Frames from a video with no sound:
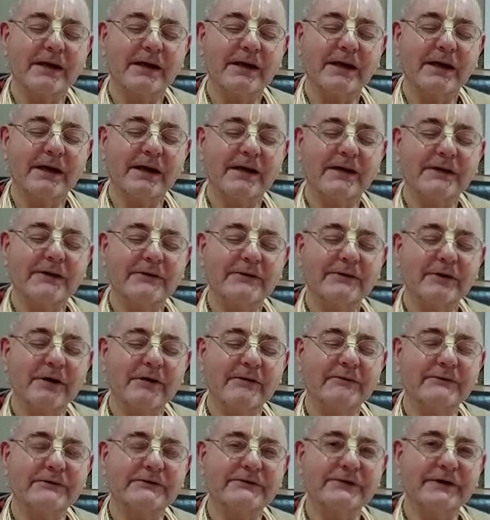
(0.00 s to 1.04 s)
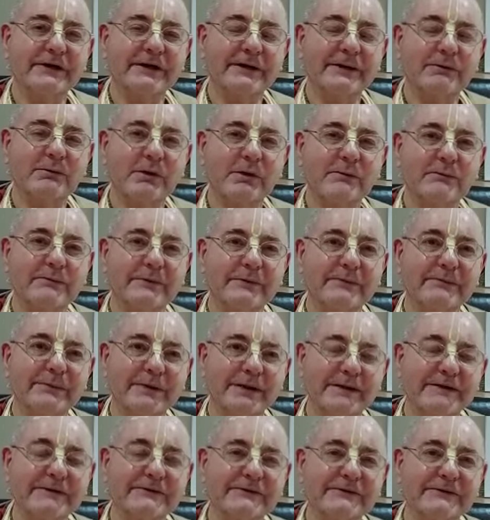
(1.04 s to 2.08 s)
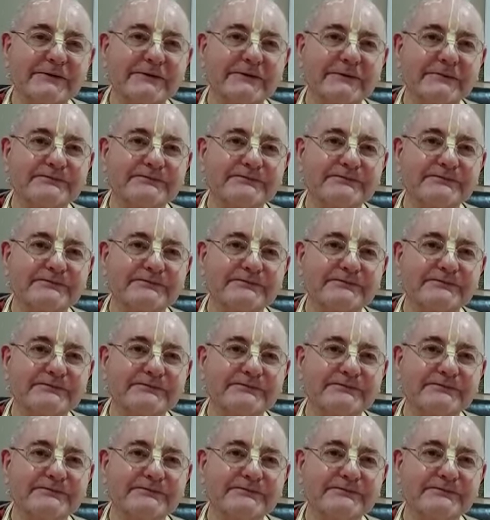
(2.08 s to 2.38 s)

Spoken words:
And obviously he won't be pleased.